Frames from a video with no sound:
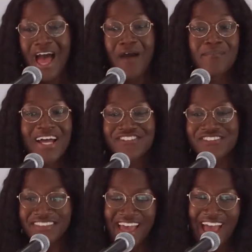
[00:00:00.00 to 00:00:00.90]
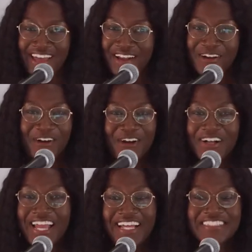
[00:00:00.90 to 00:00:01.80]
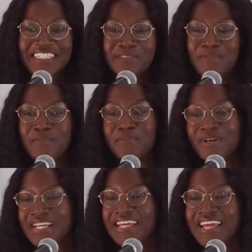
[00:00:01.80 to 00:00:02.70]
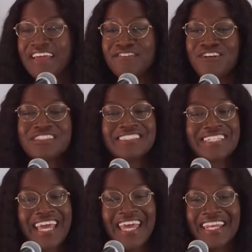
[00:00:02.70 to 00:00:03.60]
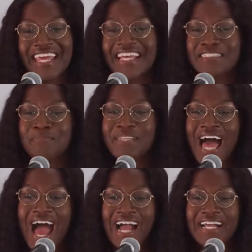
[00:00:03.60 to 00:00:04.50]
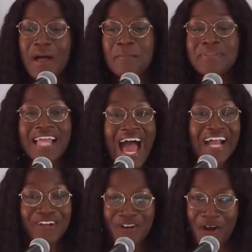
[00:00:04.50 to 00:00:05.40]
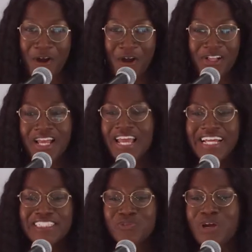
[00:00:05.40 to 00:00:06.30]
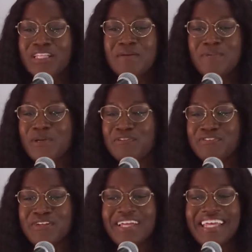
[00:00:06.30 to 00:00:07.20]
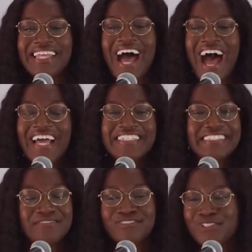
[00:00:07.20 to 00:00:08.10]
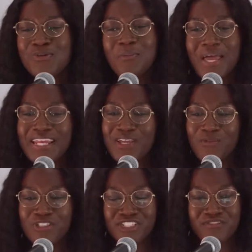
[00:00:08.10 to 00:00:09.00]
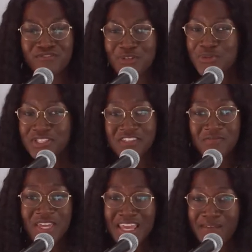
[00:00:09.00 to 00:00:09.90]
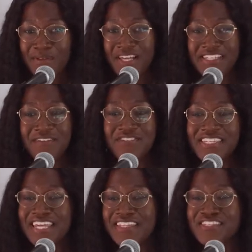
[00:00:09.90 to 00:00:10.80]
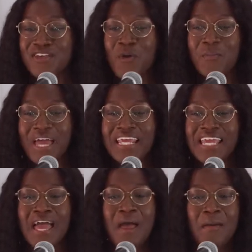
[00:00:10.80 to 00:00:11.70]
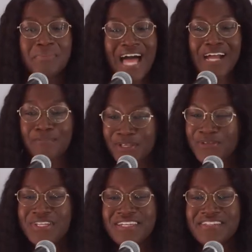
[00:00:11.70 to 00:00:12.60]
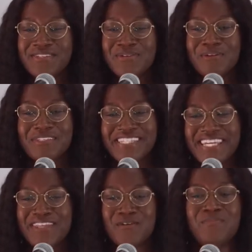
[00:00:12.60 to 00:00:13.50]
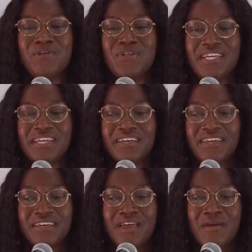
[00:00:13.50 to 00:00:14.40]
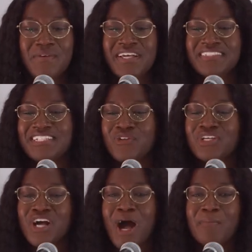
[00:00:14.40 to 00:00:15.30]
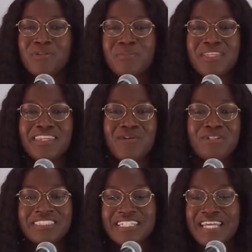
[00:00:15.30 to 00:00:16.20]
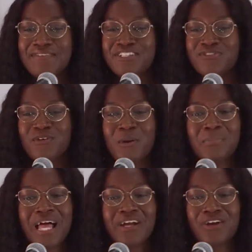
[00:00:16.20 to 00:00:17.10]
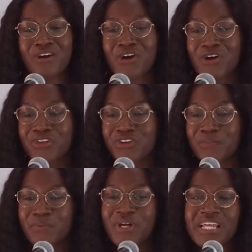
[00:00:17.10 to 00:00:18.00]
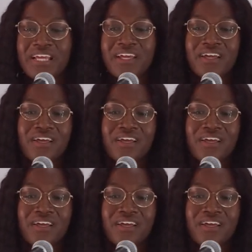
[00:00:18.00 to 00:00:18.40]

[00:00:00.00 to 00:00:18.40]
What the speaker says: Imagine that. A girl can't just be pretty if her skin is black. A black girl is rarely beautiful in the eyes of too many, which confuses me because I've seen so many black beauties who don't see their beauty. Because the only compliment they receive is for a black girl, you're pretty.